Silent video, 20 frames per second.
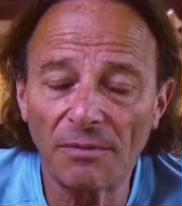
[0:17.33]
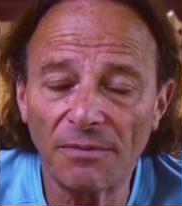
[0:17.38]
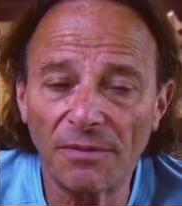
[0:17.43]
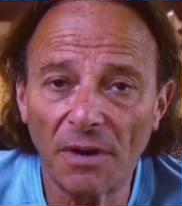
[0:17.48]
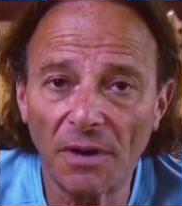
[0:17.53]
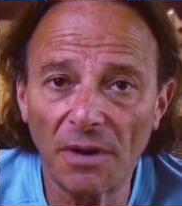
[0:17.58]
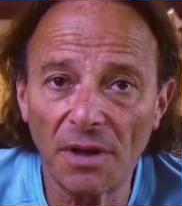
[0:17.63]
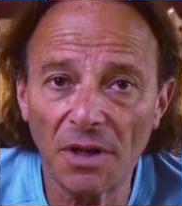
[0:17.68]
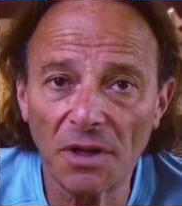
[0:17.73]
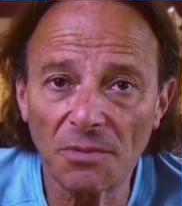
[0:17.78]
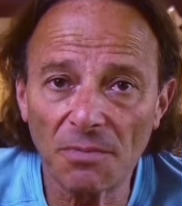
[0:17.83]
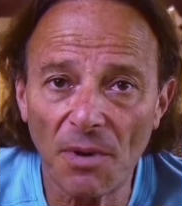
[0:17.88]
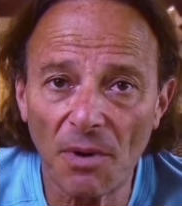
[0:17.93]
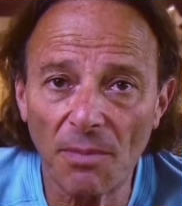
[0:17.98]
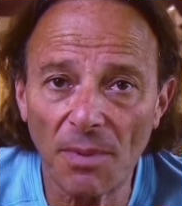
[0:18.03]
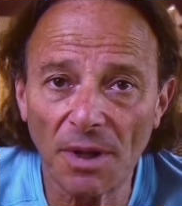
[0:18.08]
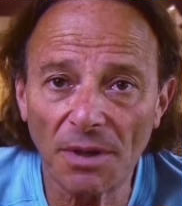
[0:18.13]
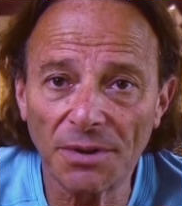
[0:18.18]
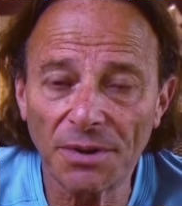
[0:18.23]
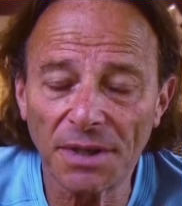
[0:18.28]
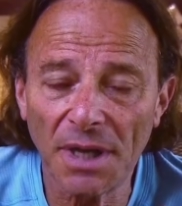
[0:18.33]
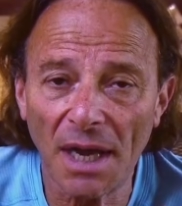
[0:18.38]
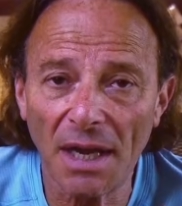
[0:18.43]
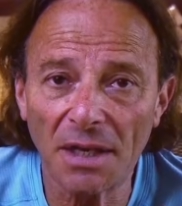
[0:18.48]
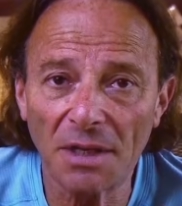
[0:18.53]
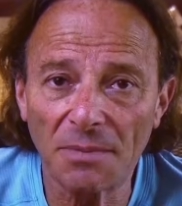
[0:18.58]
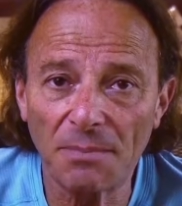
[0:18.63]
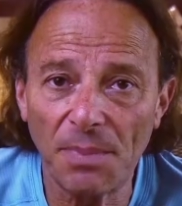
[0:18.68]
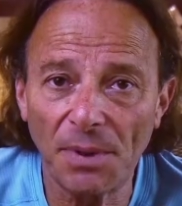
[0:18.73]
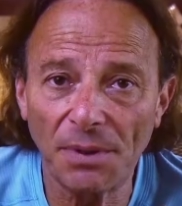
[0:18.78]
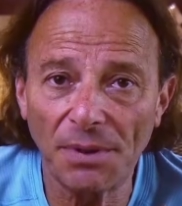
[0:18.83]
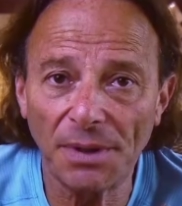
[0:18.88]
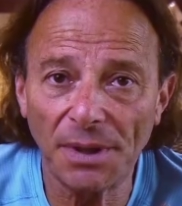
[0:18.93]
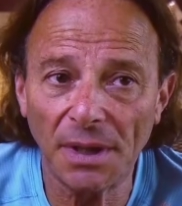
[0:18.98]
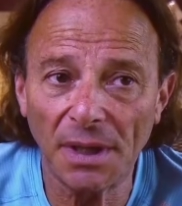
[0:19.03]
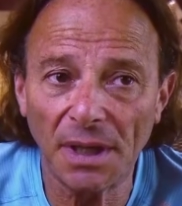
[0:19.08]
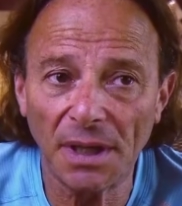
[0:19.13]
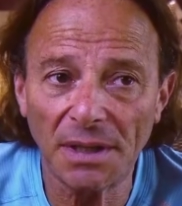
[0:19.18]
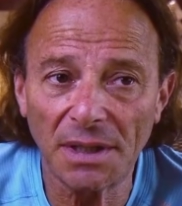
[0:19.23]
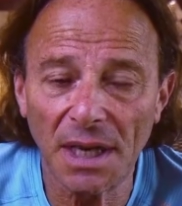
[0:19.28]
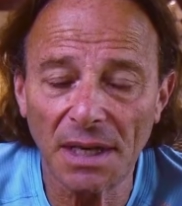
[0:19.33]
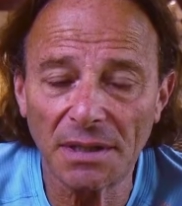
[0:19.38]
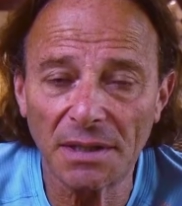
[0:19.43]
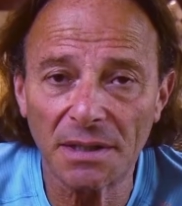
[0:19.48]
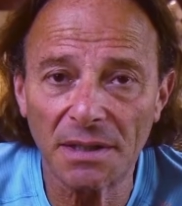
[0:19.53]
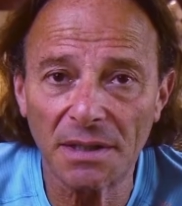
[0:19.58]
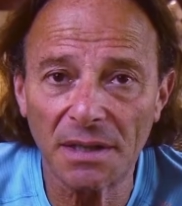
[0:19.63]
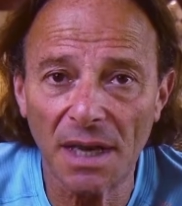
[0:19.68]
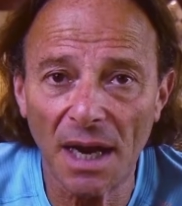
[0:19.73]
in front of the Experimental Science Building at Texas